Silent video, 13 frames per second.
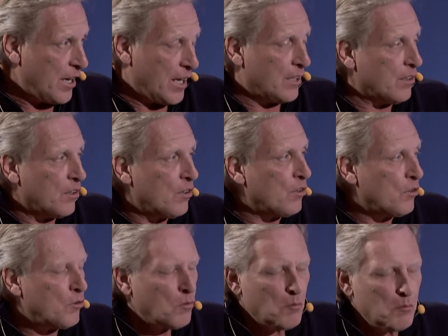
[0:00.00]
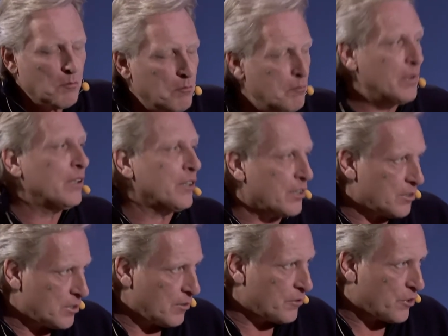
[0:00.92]
and
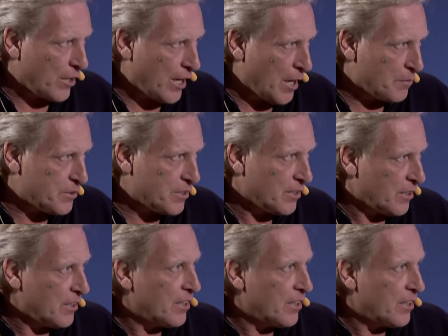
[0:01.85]
millions of traps.